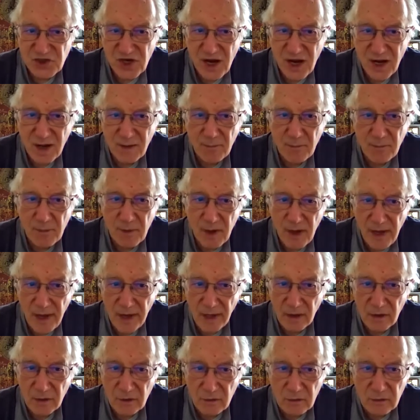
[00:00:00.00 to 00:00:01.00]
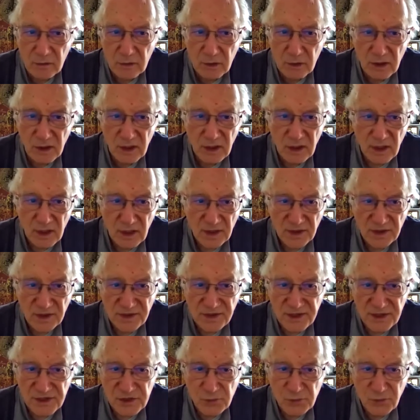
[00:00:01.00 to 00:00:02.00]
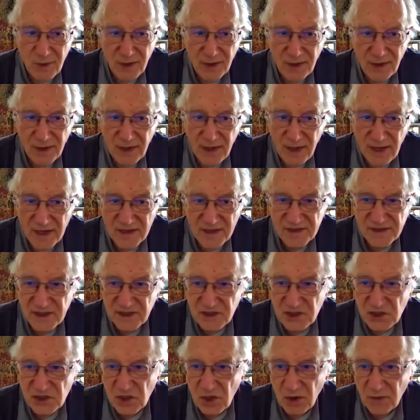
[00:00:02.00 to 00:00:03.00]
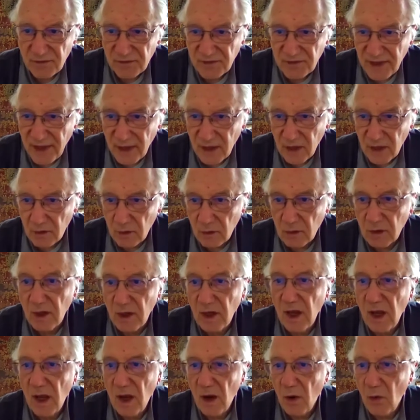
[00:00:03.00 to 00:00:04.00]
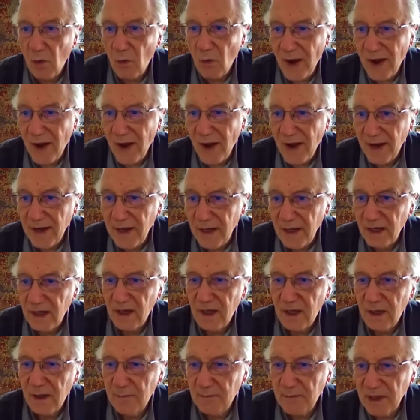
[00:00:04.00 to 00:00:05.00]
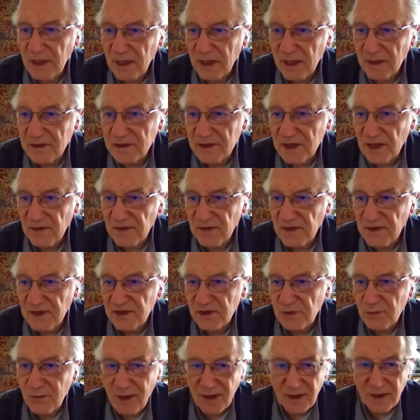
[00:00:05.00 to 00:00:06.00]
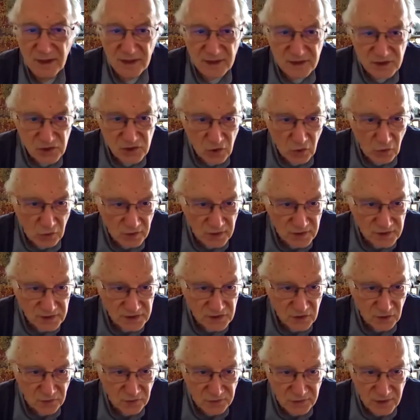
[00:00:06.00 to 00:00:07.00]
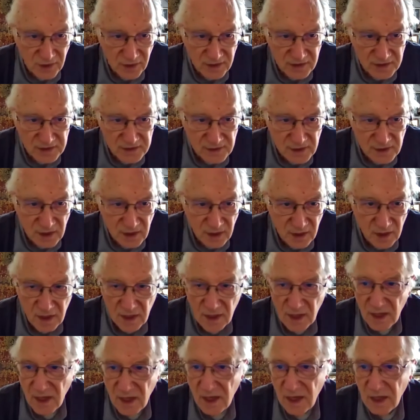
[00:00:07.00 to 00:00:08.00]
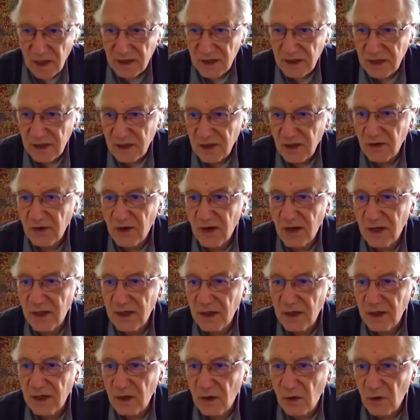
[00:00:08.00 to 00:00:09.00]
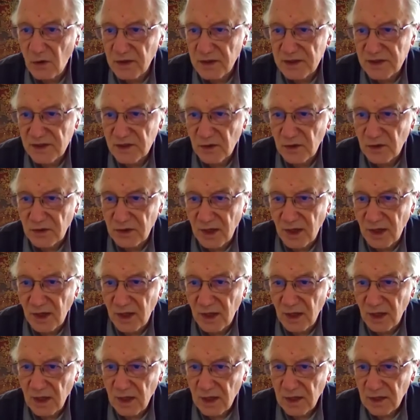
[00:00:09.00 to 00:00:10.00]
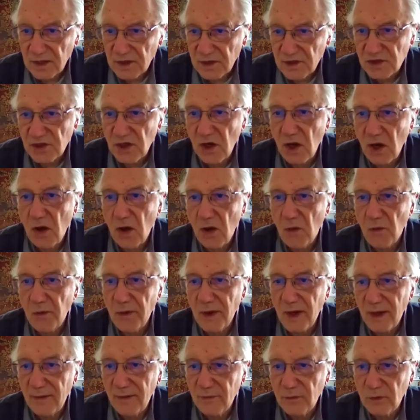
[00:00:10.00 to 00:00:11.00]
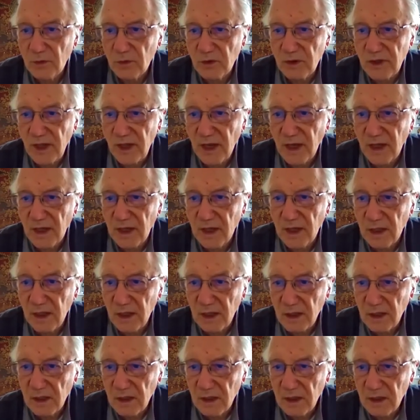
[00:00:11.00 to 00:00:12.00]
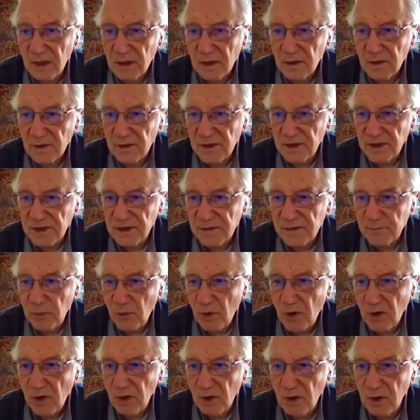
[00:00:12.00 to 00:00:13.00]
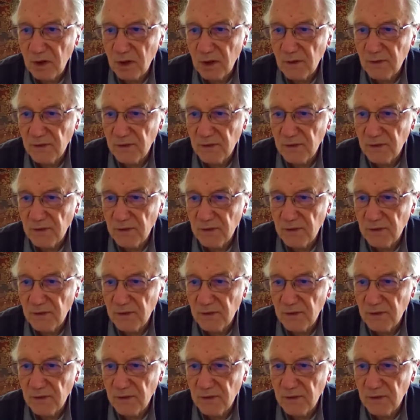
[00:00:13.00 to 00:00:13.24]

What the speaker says: sharp angle. This one has a soft angle. Why? Because this one is horizontal, it's literally horizontal. So we have to take this point,